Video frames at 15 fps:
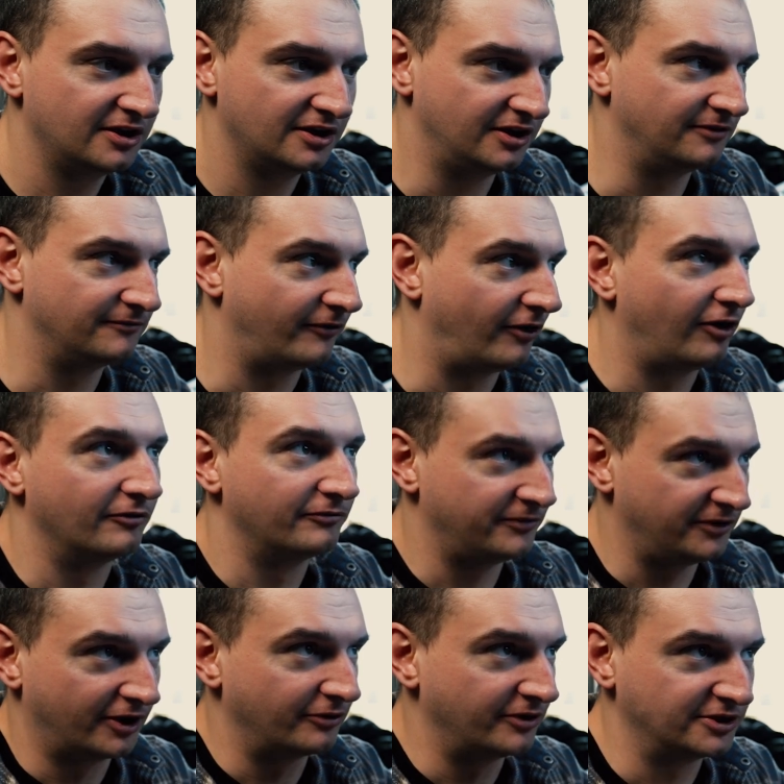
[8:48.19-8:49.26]
involve,
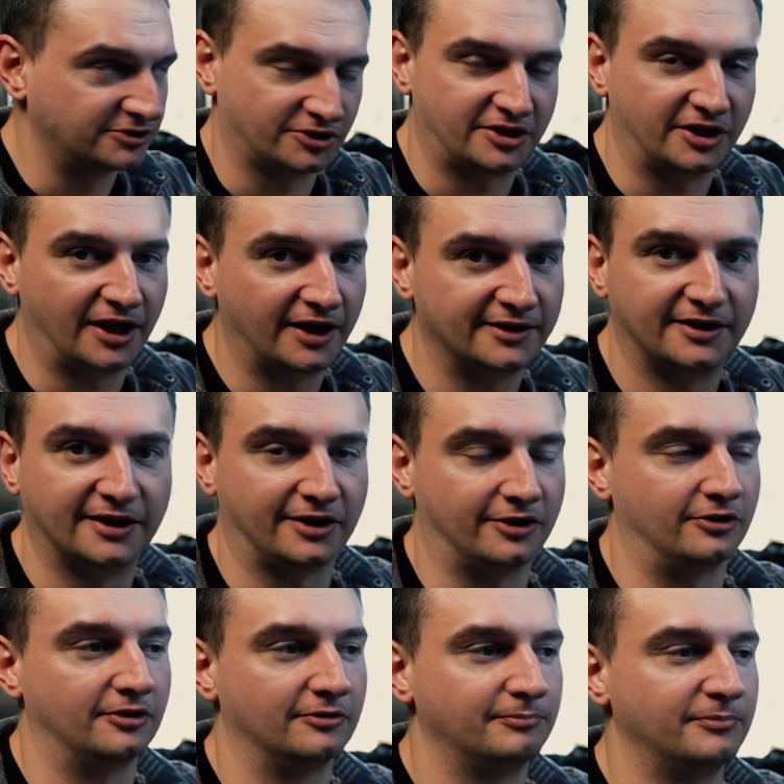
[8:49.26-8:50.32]
intricate editing
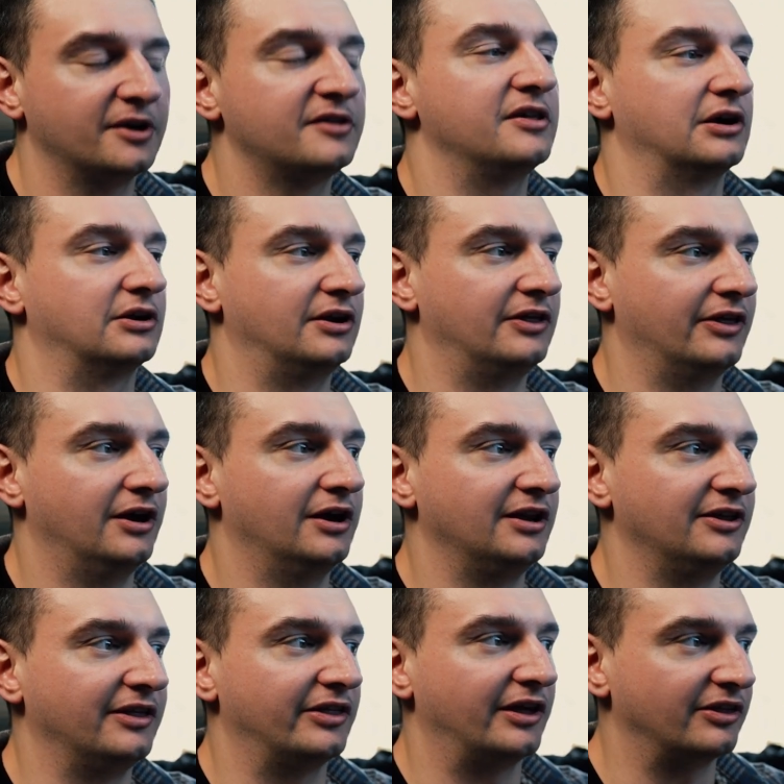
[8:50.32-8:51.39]
or mixing,
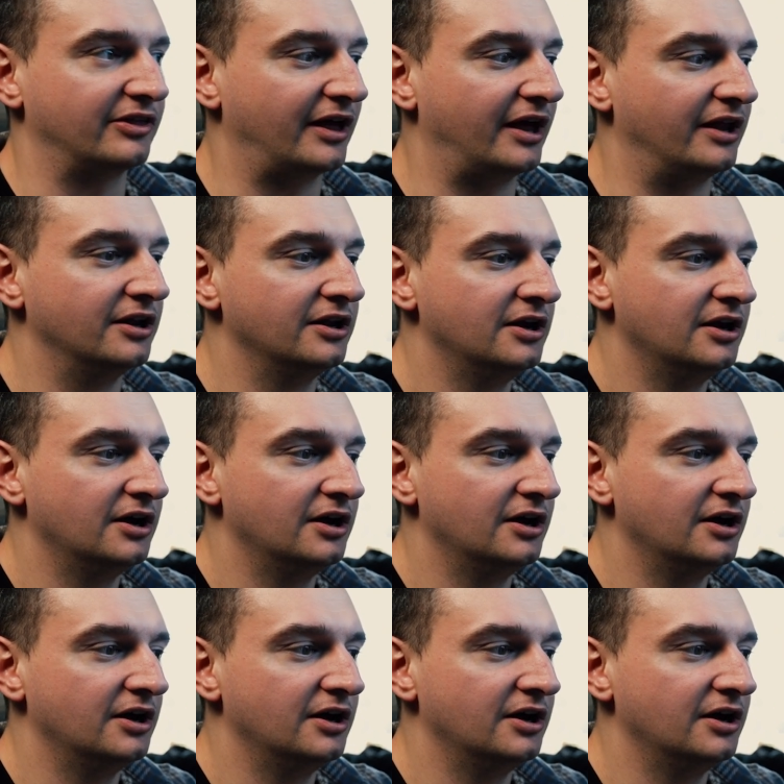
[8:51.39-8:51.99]
anything like that.